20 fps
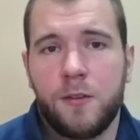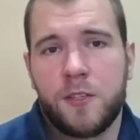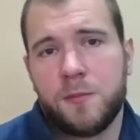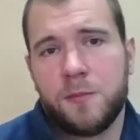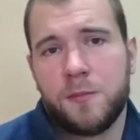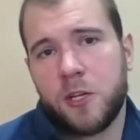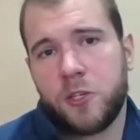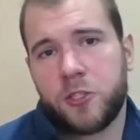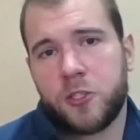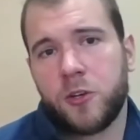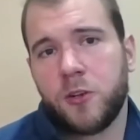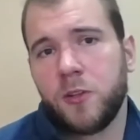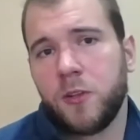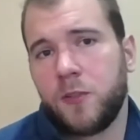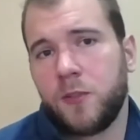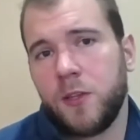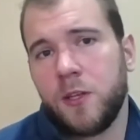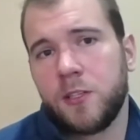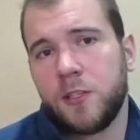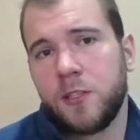to make sure
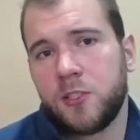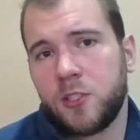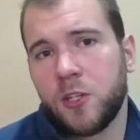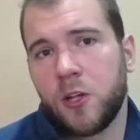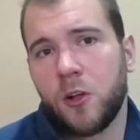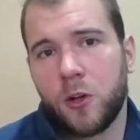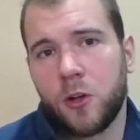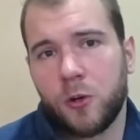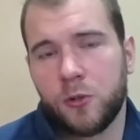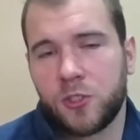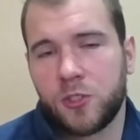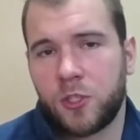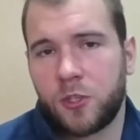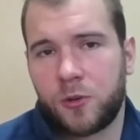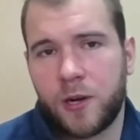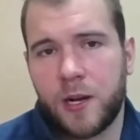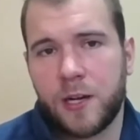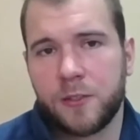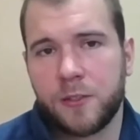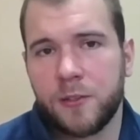that the install goes
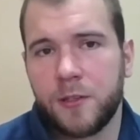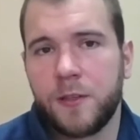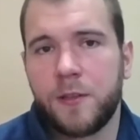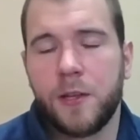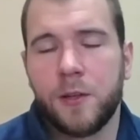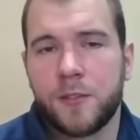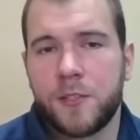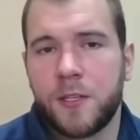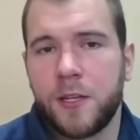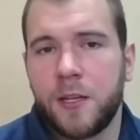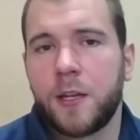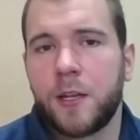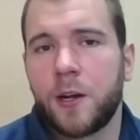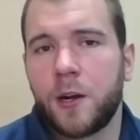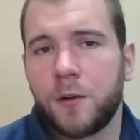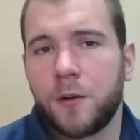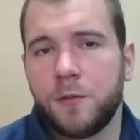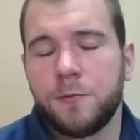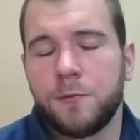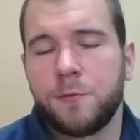correctly. They'll take
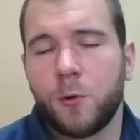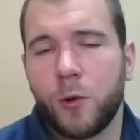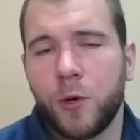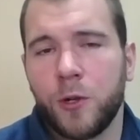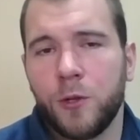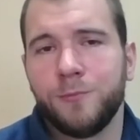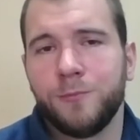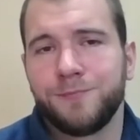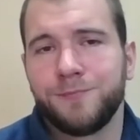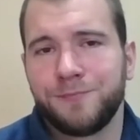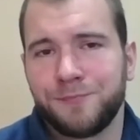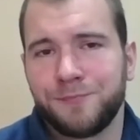care of it for you.